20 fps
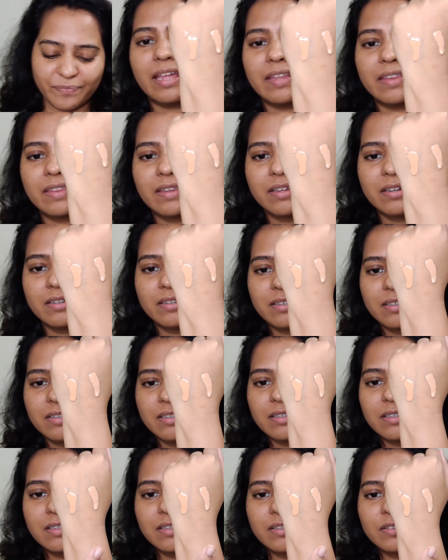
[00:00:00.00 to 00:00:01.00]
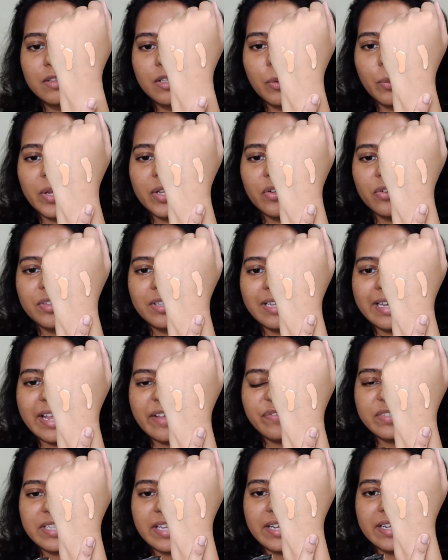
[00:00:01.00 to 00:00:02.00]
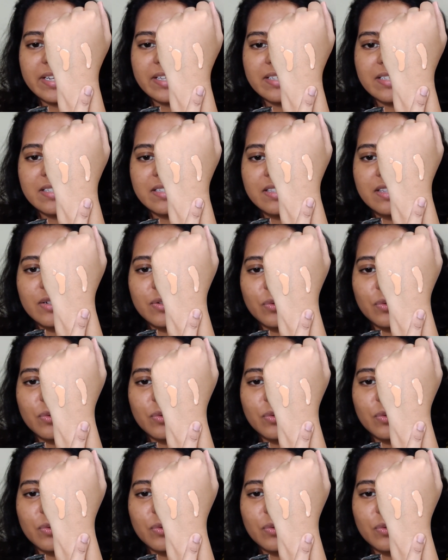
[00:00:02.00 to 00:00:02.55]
and the one on the left side is the